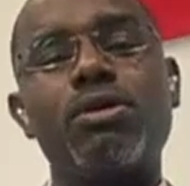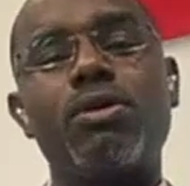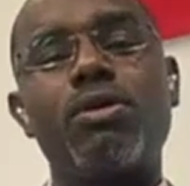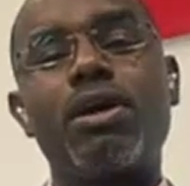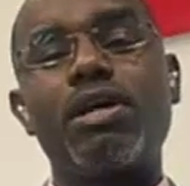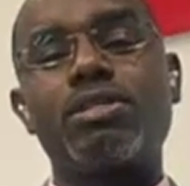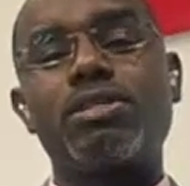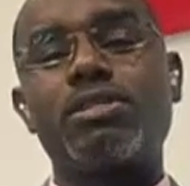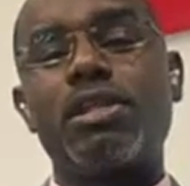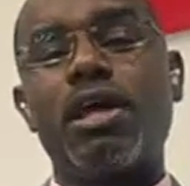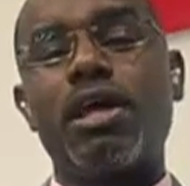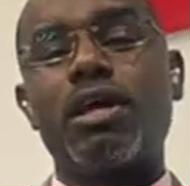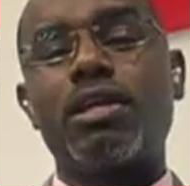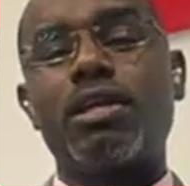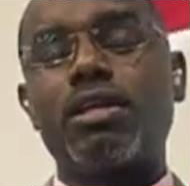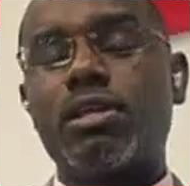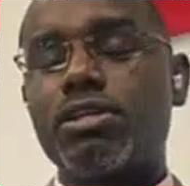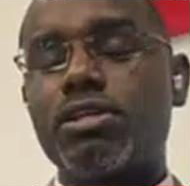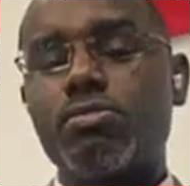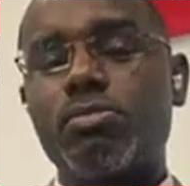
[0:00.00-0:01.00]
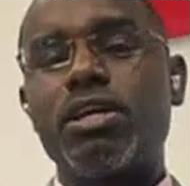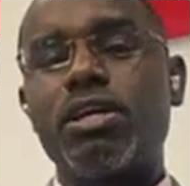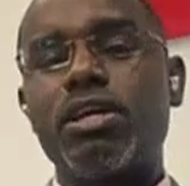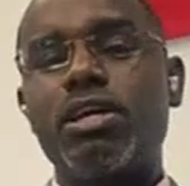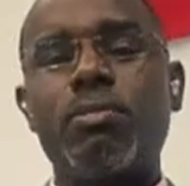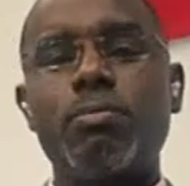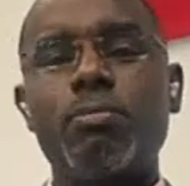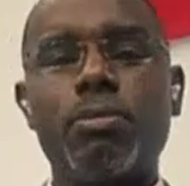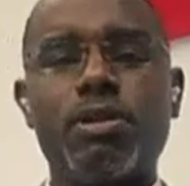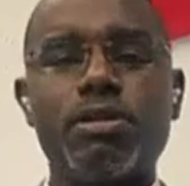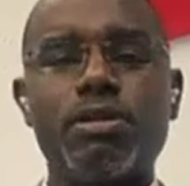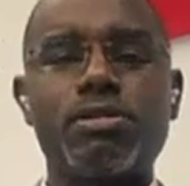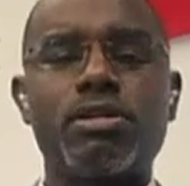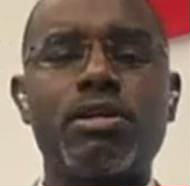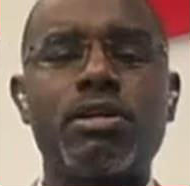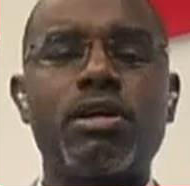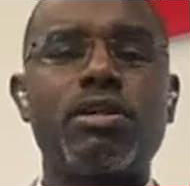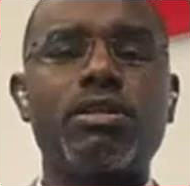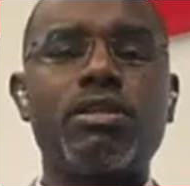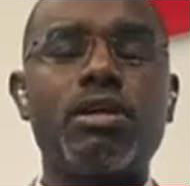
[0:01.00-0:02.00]
as long as like there is many
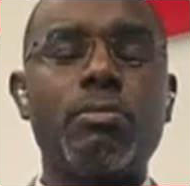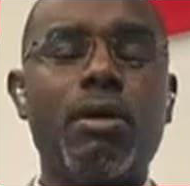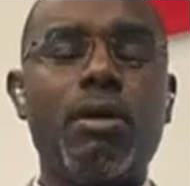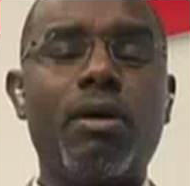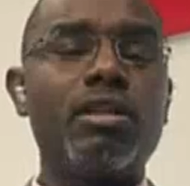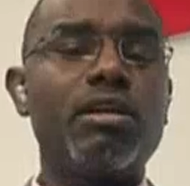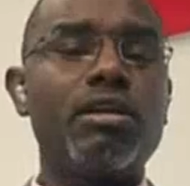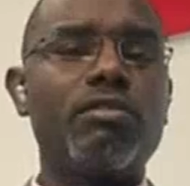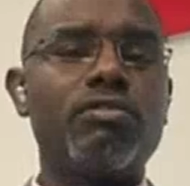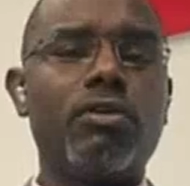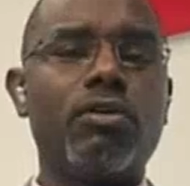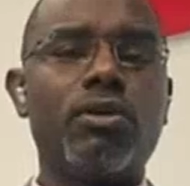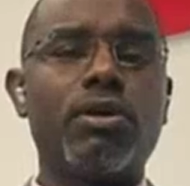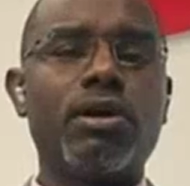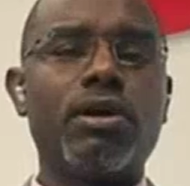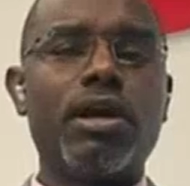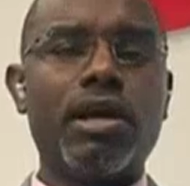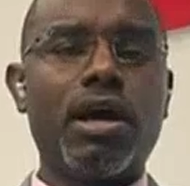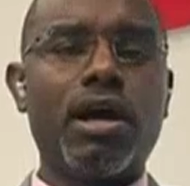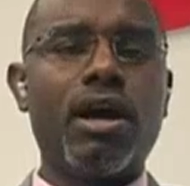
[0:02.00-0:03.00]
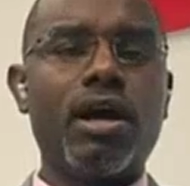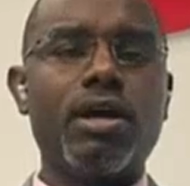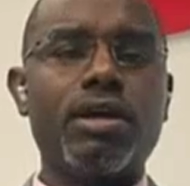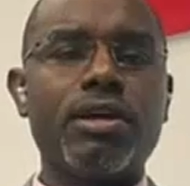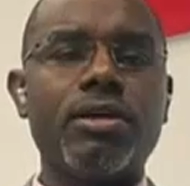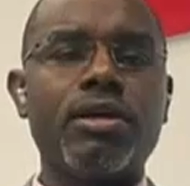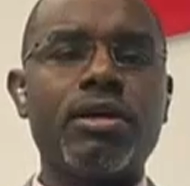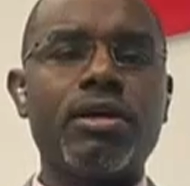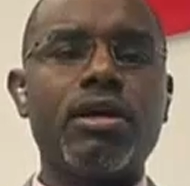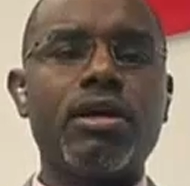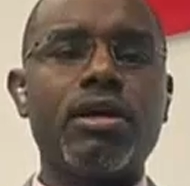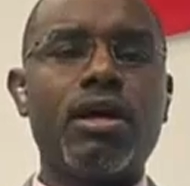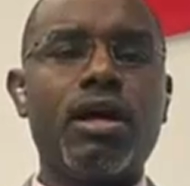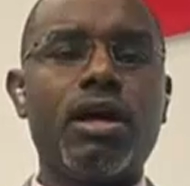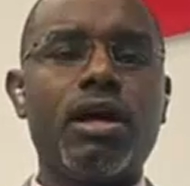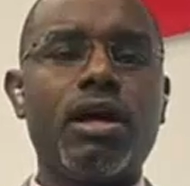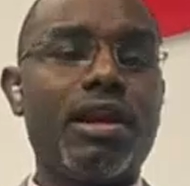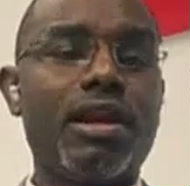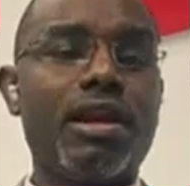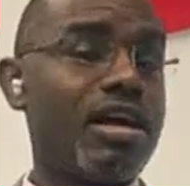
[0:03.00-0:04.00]
companies demanding for AI,
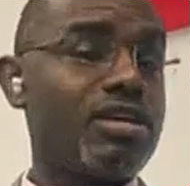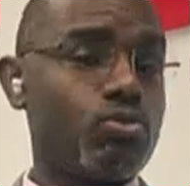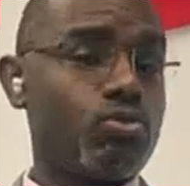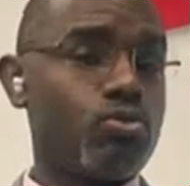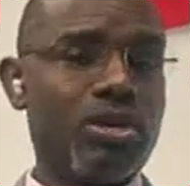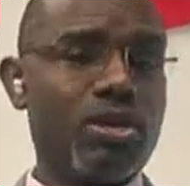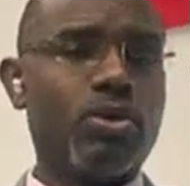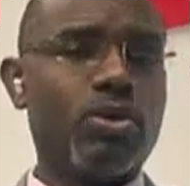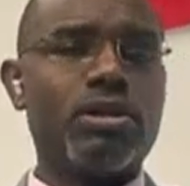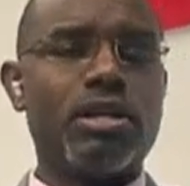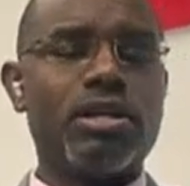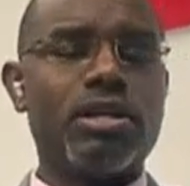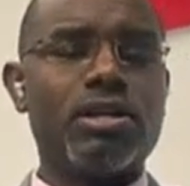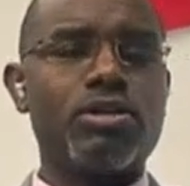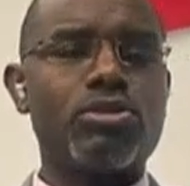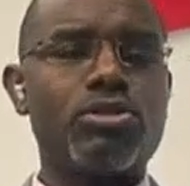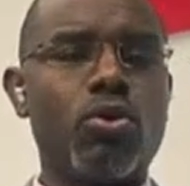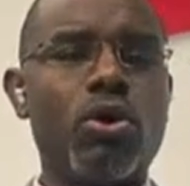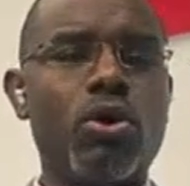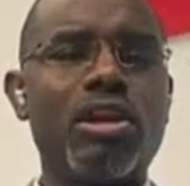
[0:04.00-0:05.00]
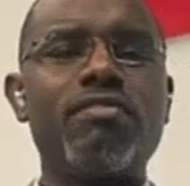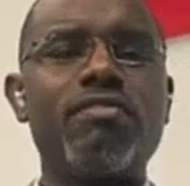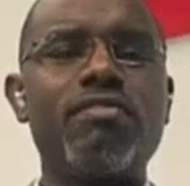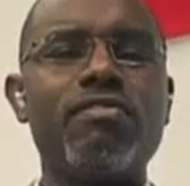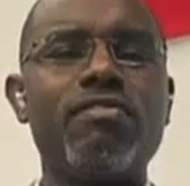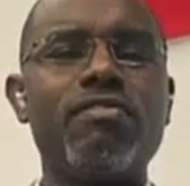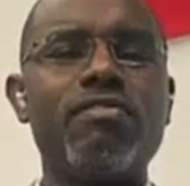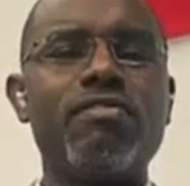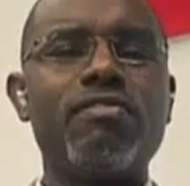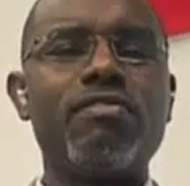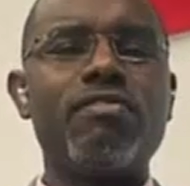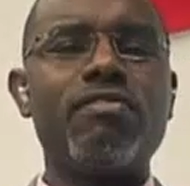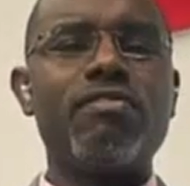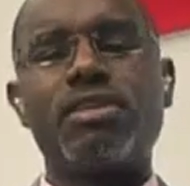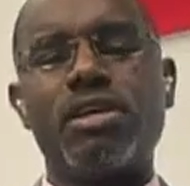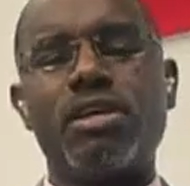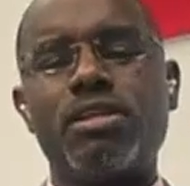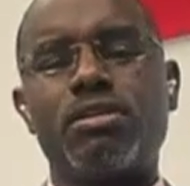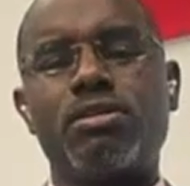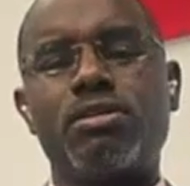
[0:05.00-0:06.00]
and as we know that there is only
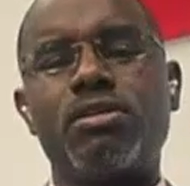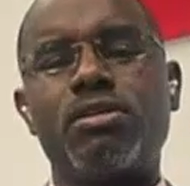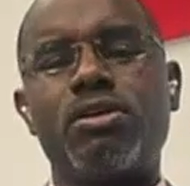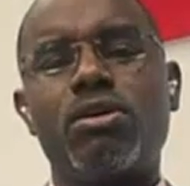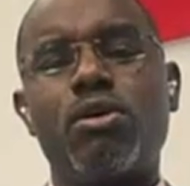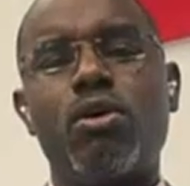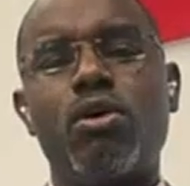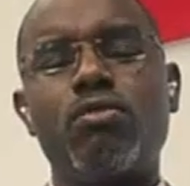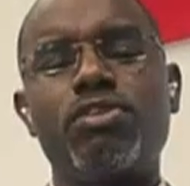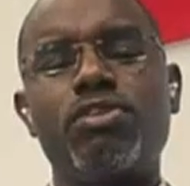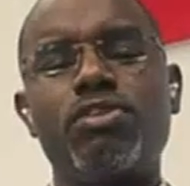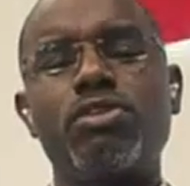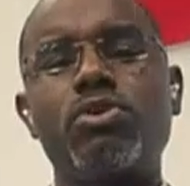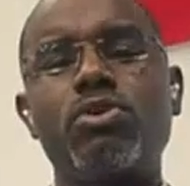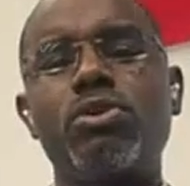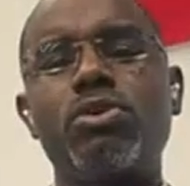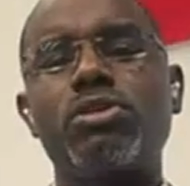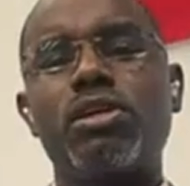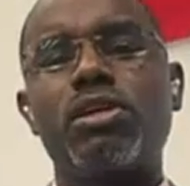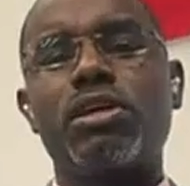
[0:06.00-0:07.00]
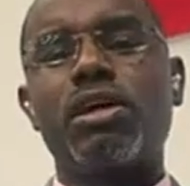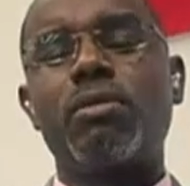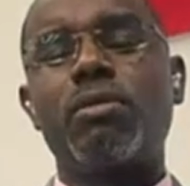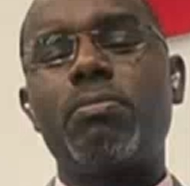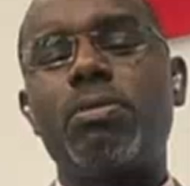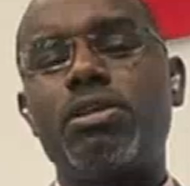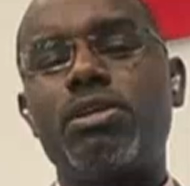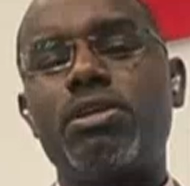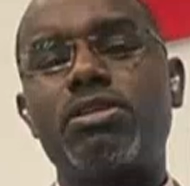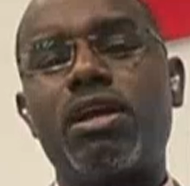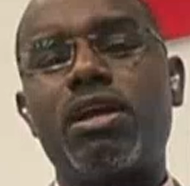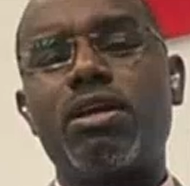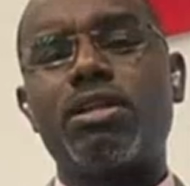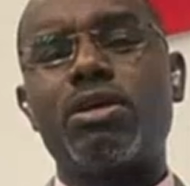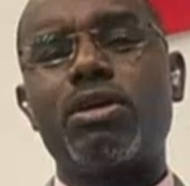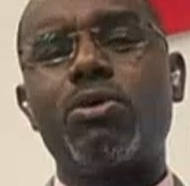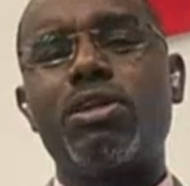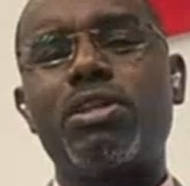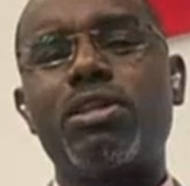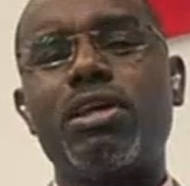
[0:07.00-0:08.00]
5% of the total companies
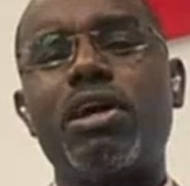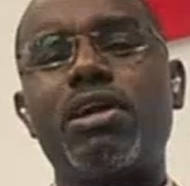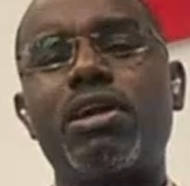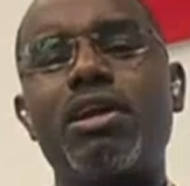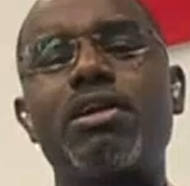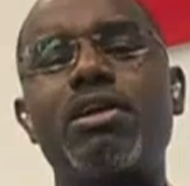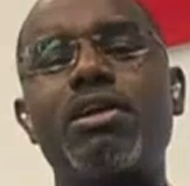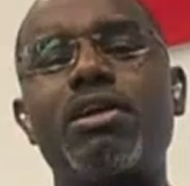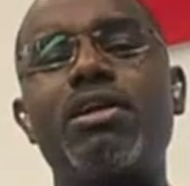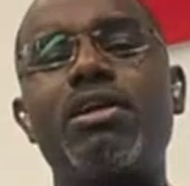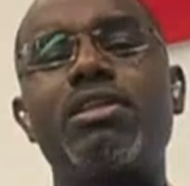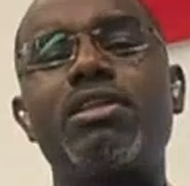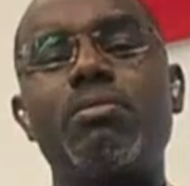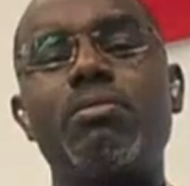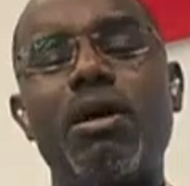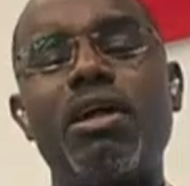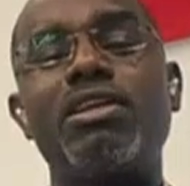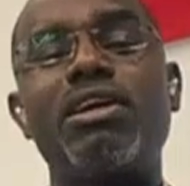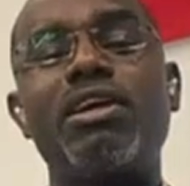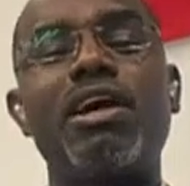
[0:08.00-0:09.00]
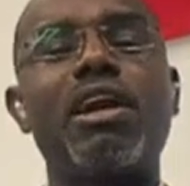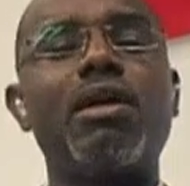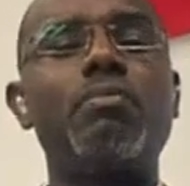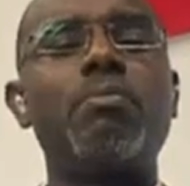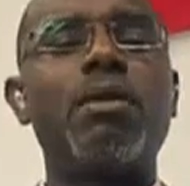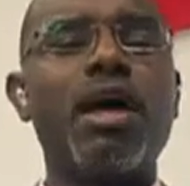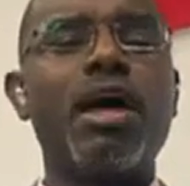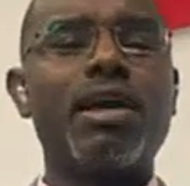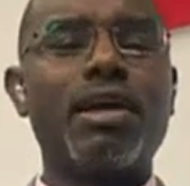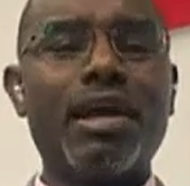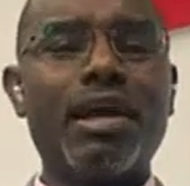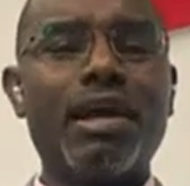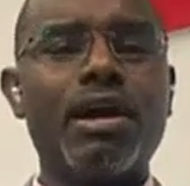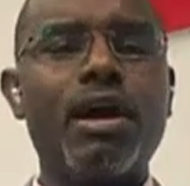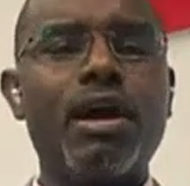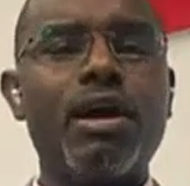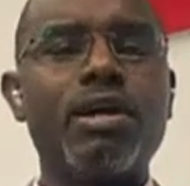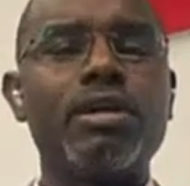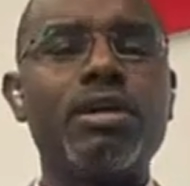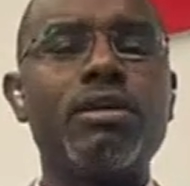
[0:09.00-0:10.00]
around the world, they are demanding and applying
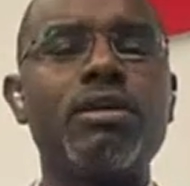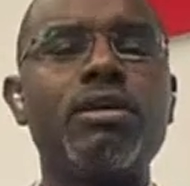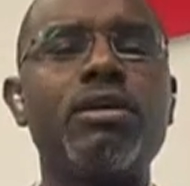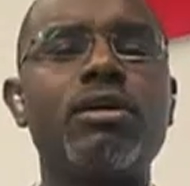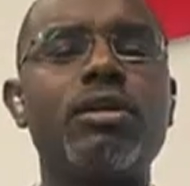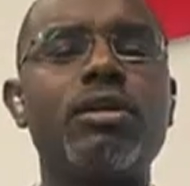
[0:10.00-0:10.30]
AI.